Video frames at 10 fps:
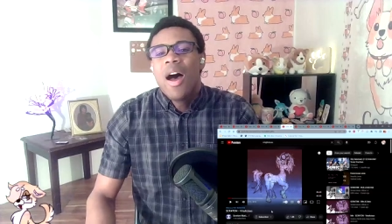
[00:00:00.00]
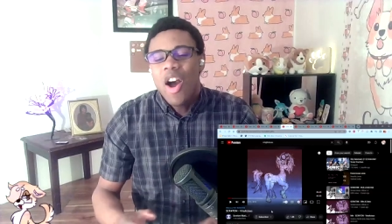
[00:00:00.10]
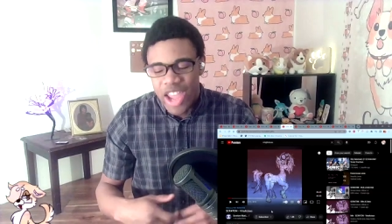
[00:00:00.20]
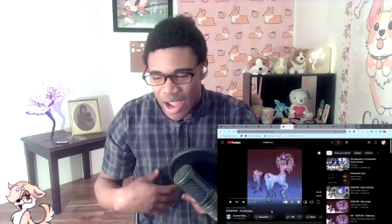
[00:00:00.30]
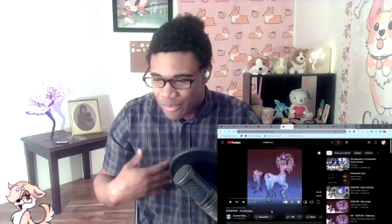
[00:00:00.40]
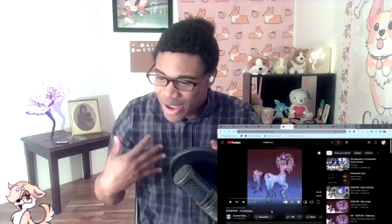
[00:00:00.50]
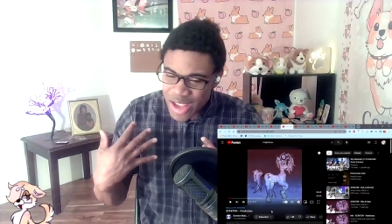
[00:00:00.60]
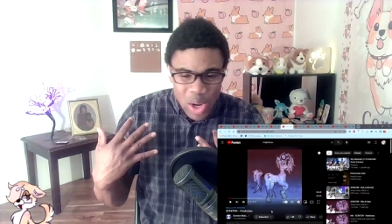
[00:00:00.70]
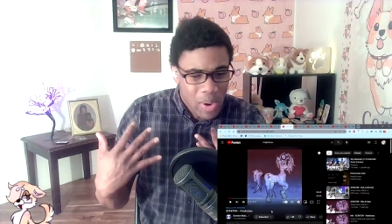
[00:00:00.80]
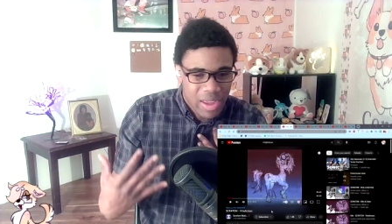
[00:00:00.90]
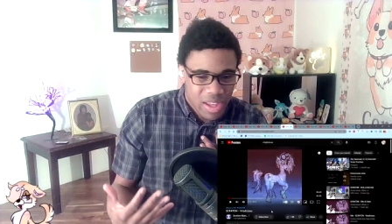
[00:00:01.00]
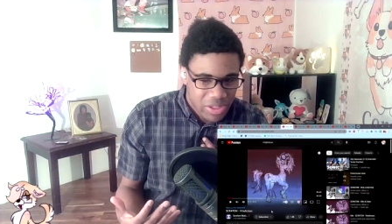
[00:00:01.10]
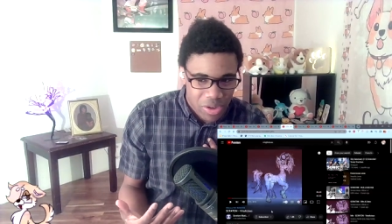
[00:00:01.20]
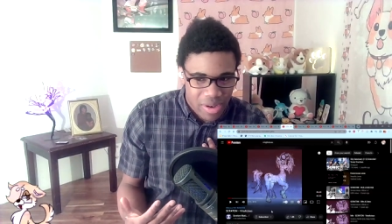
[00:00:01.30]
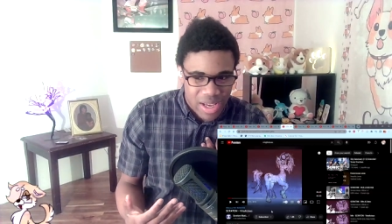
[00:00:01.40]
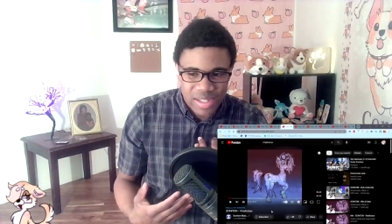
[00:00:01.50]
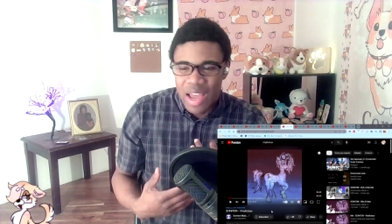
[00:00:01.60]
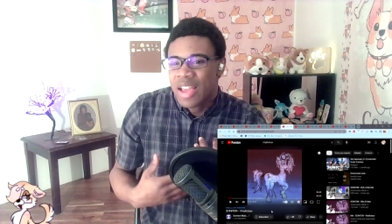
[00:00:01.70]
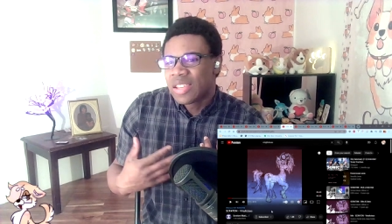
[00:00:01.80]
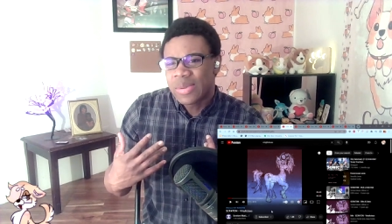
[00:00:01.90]
Okay, running quickly through this,
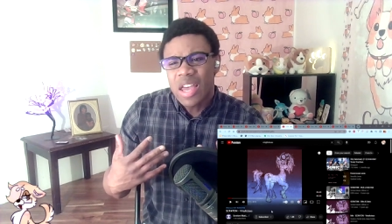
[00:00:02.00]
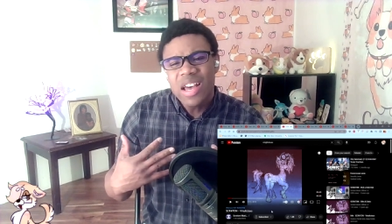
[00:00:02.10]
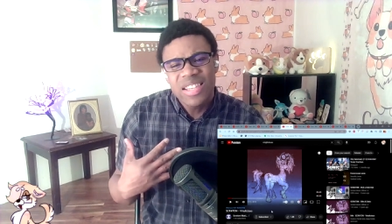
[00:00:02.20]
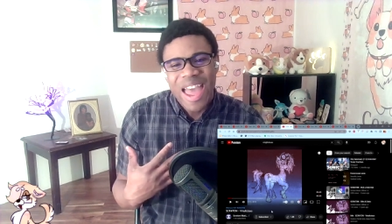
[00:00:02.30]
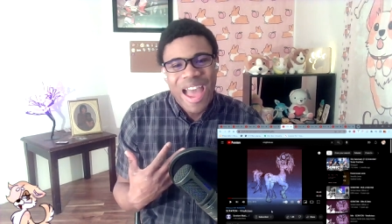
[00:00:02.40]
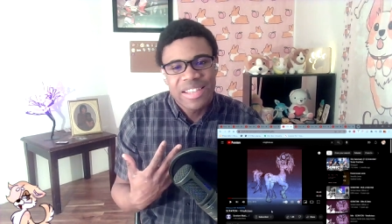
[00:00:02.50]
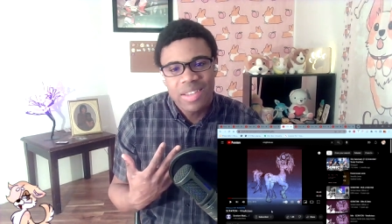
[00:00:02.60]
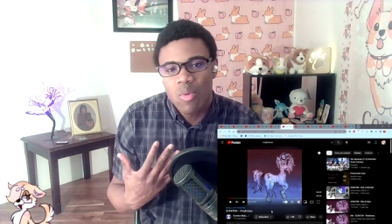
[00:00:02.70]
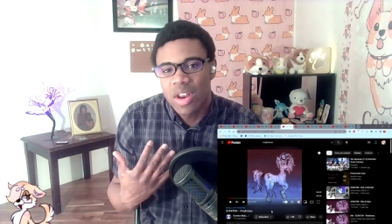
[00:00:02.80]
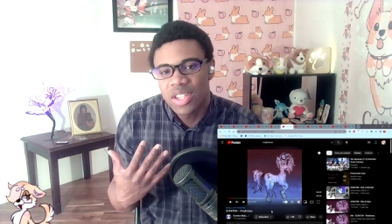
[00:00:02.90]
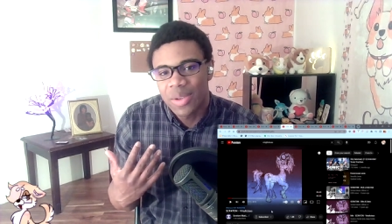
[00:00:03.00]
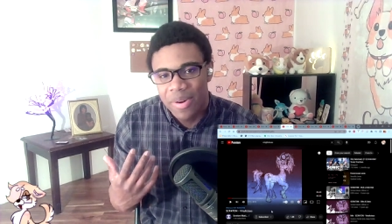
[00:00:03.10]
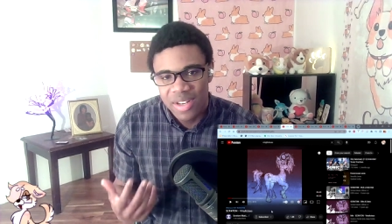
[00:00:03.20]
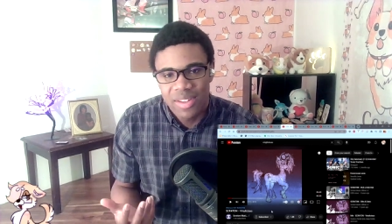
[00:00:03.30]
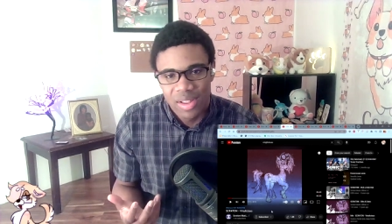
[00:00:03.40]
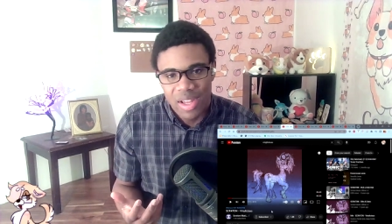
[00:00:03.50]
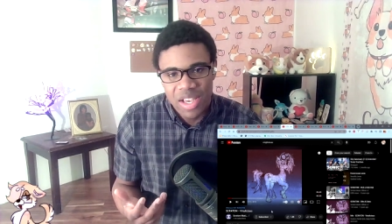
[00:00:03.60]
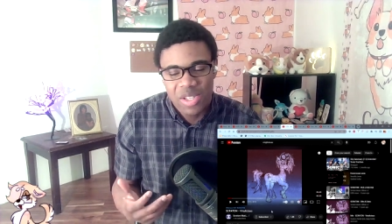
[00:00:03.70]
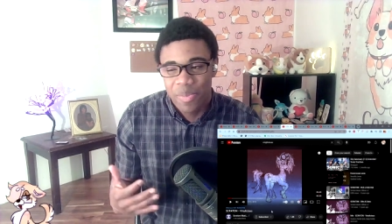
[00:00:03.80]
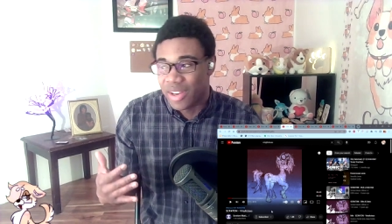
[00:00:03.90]
some songs I actually wanted to put in the
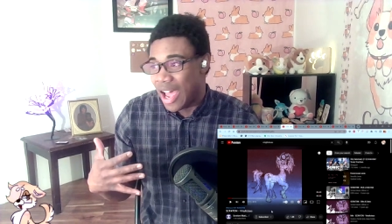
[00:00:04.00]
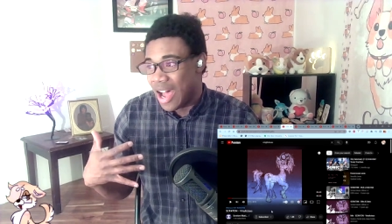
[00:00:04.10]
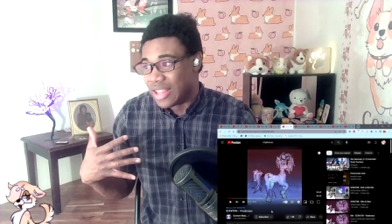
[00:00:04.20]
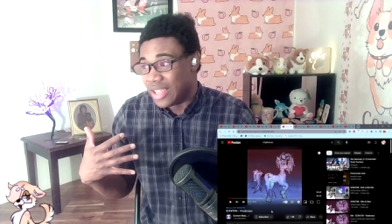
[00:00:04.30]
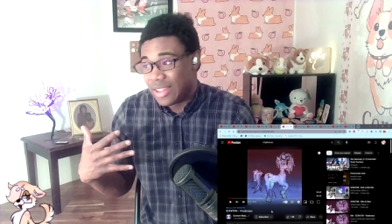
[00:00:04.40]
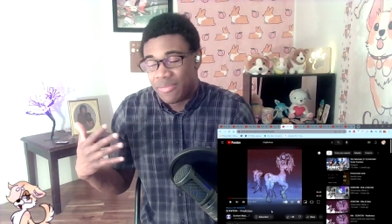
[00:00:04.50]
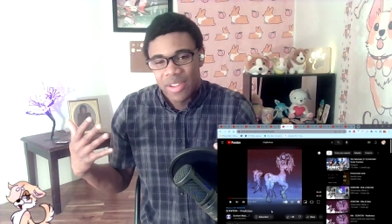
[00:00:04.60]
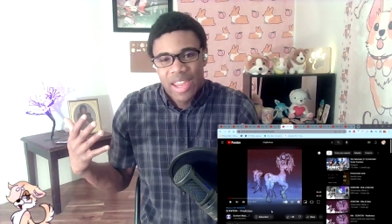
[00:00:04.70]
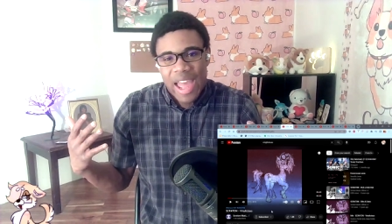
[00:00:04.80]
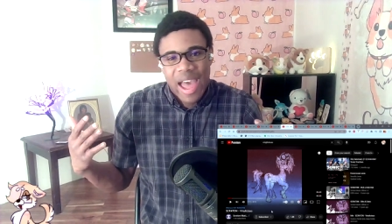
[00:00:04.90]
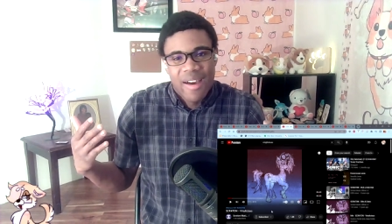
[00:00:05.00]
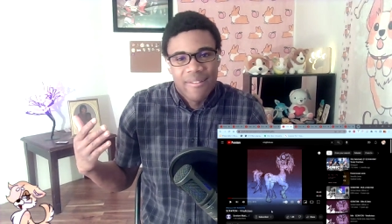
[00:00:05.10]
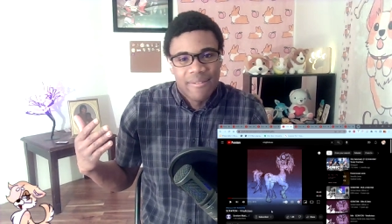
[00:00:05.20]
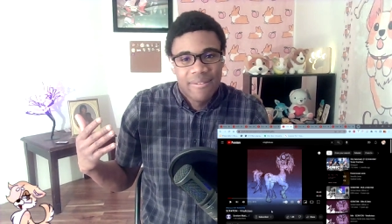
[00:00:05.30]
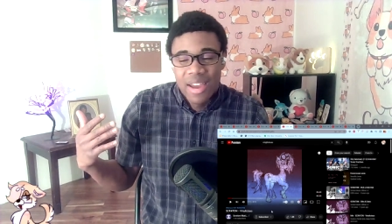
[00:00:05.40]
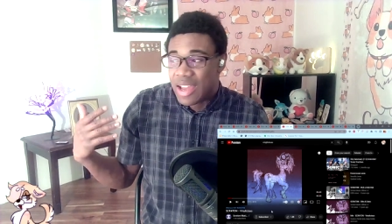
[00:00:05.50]
list, but didn't really have